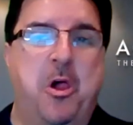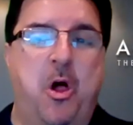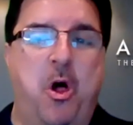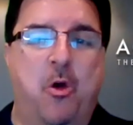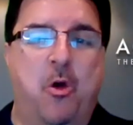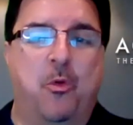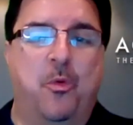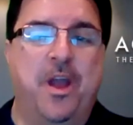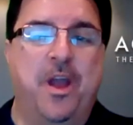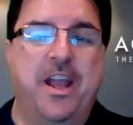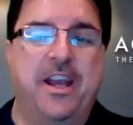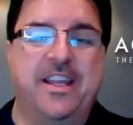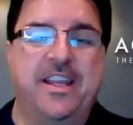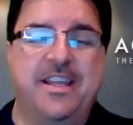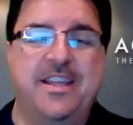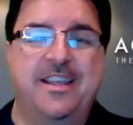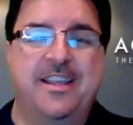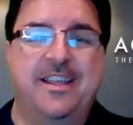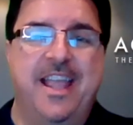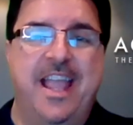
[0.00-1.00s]

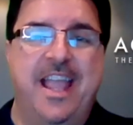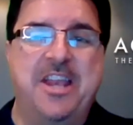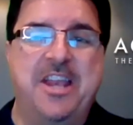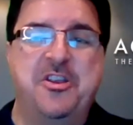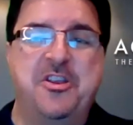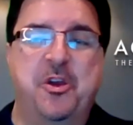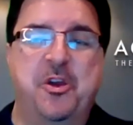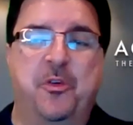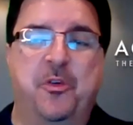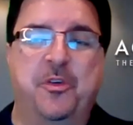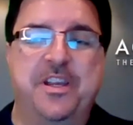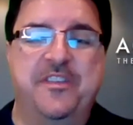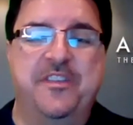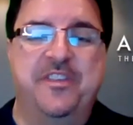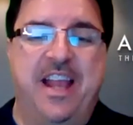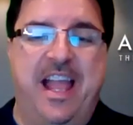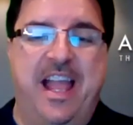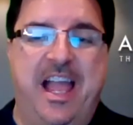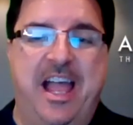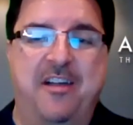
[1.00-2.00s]
already, and you don't
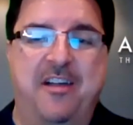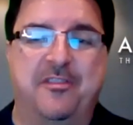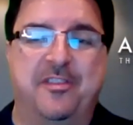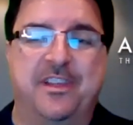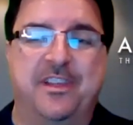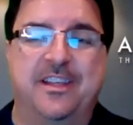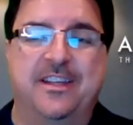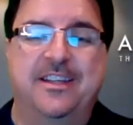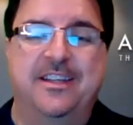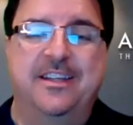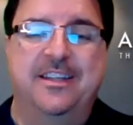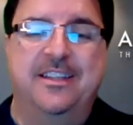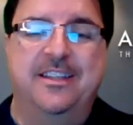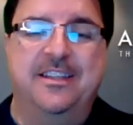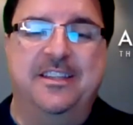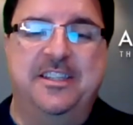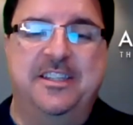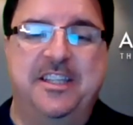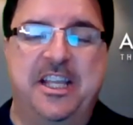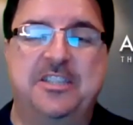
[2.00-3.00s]
even have
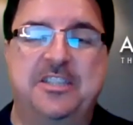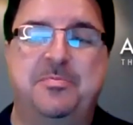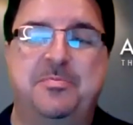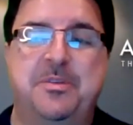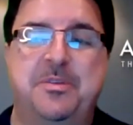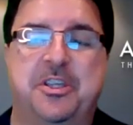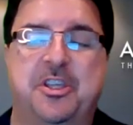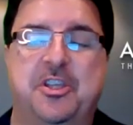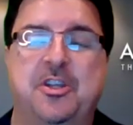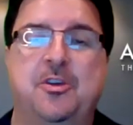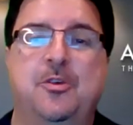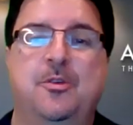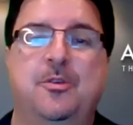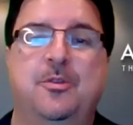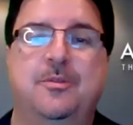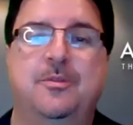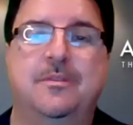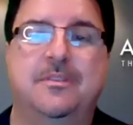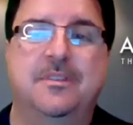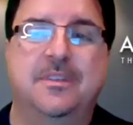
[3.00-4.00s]
the
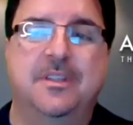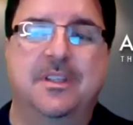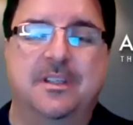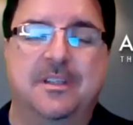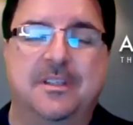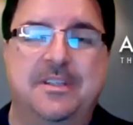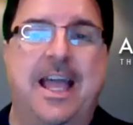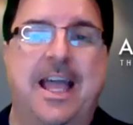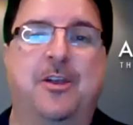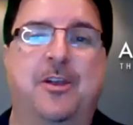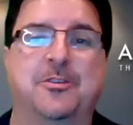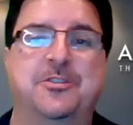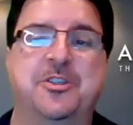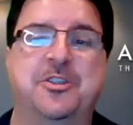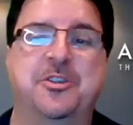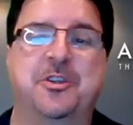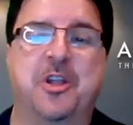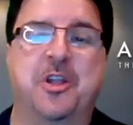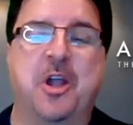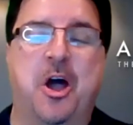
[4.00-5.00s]
HPQ
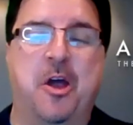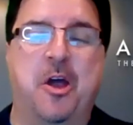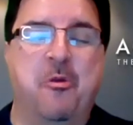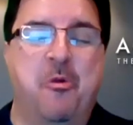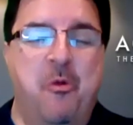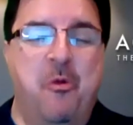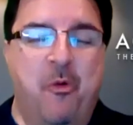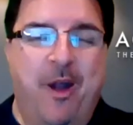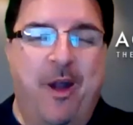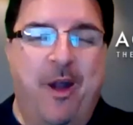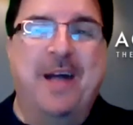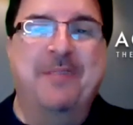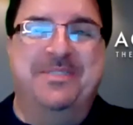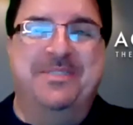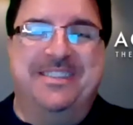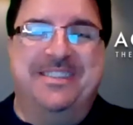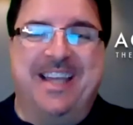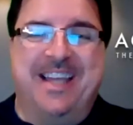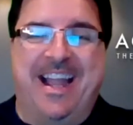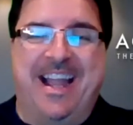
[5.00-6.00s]
nanosilicon
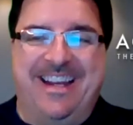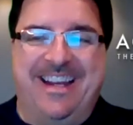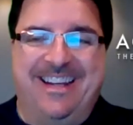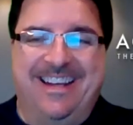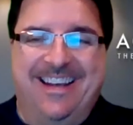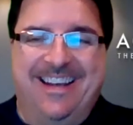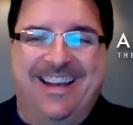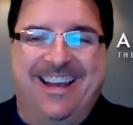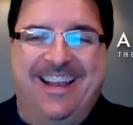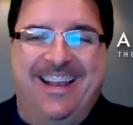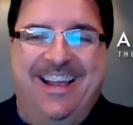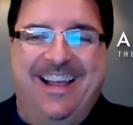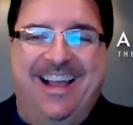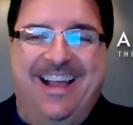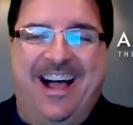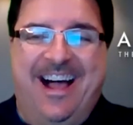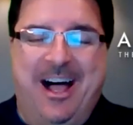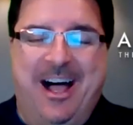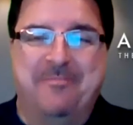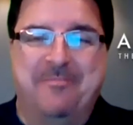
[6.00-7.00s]
website
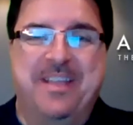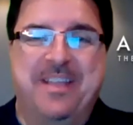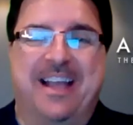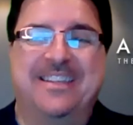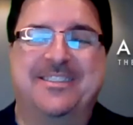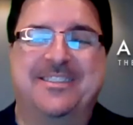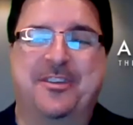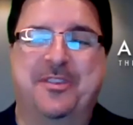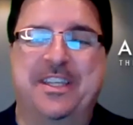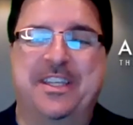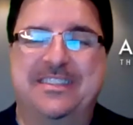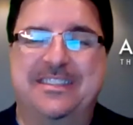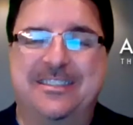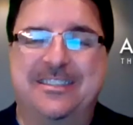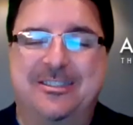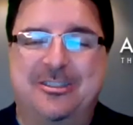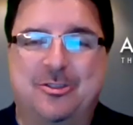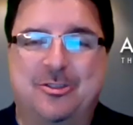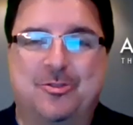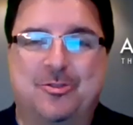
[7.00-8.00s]
up yet. Yeah. So this is
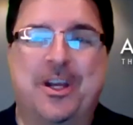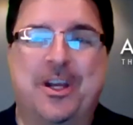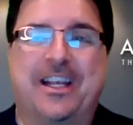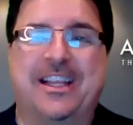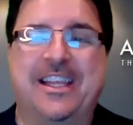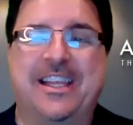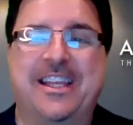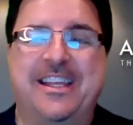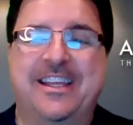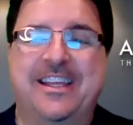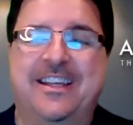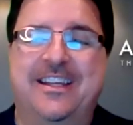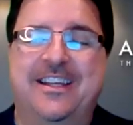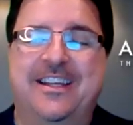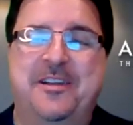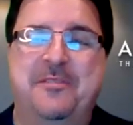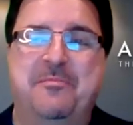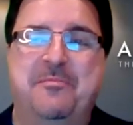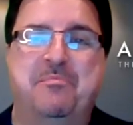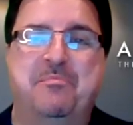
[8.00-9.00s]
strictly
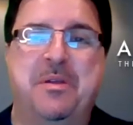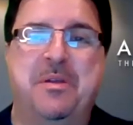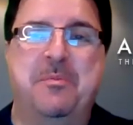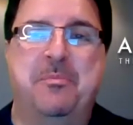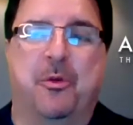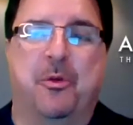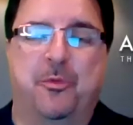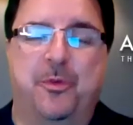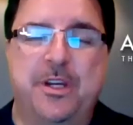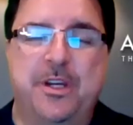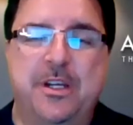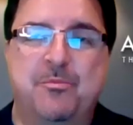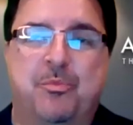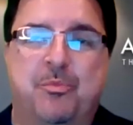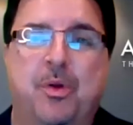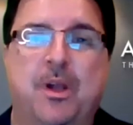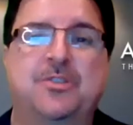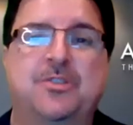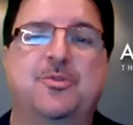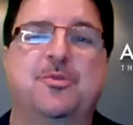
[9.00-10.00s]
people reading
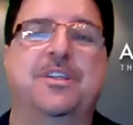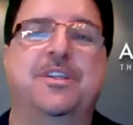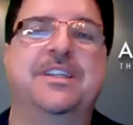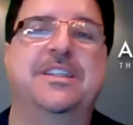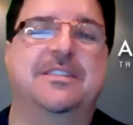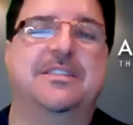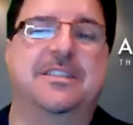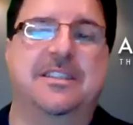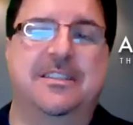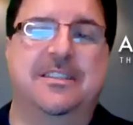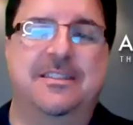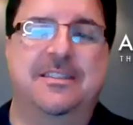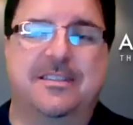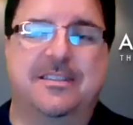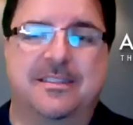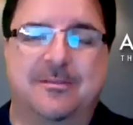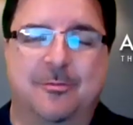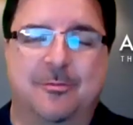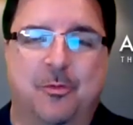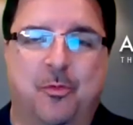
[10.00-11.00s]
press
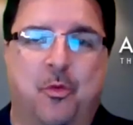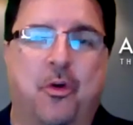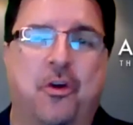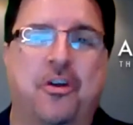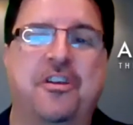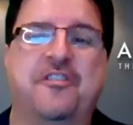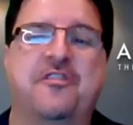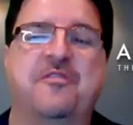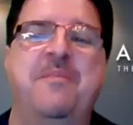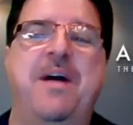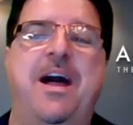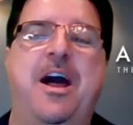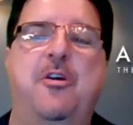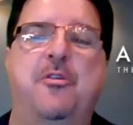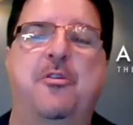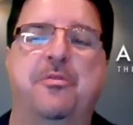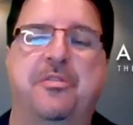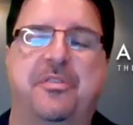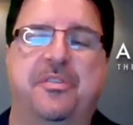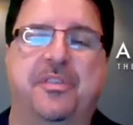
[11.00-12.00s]
releases, word of
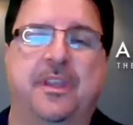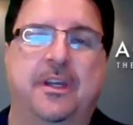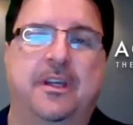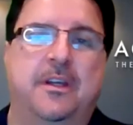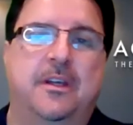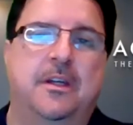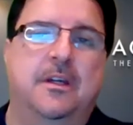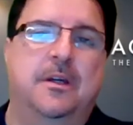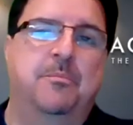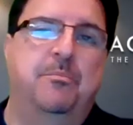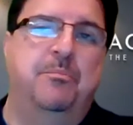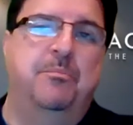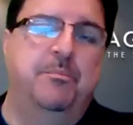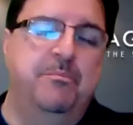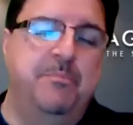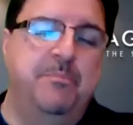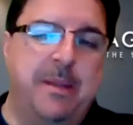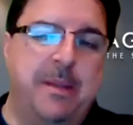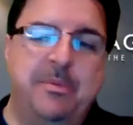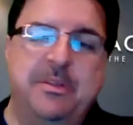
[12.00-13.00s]
mouth.
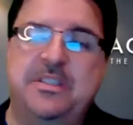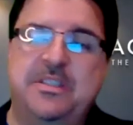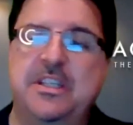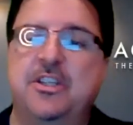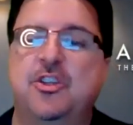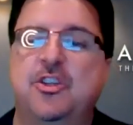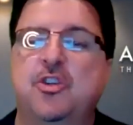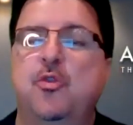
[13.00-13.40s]
Maybe Watching these